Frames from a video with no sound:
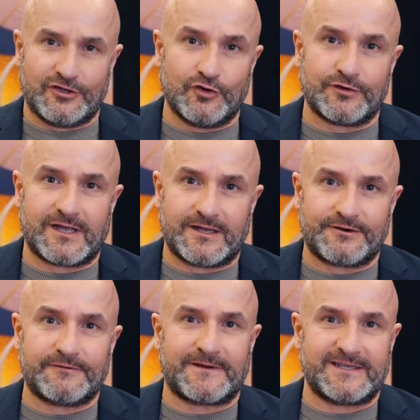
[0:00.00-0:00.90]
the, your uh,
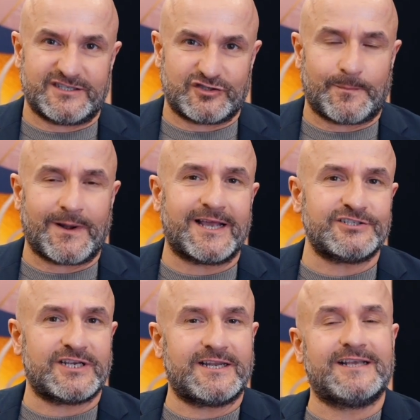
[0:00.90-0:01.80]
RFID
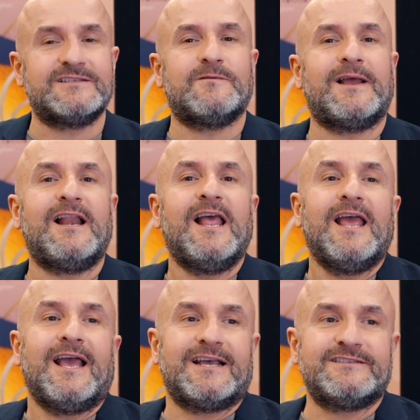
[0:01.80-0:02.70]
supply chain as well
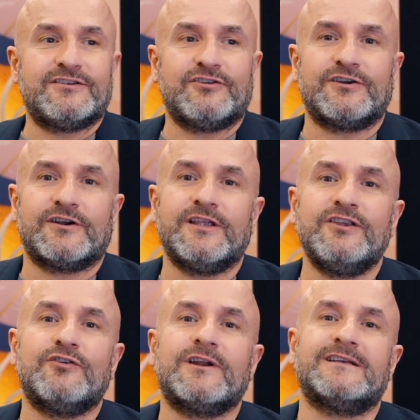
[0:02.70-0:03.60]
as in, your,
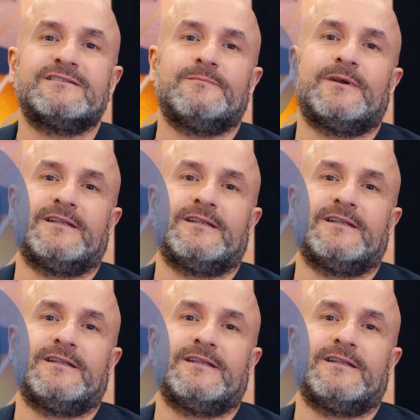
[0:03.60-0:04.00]
in your customer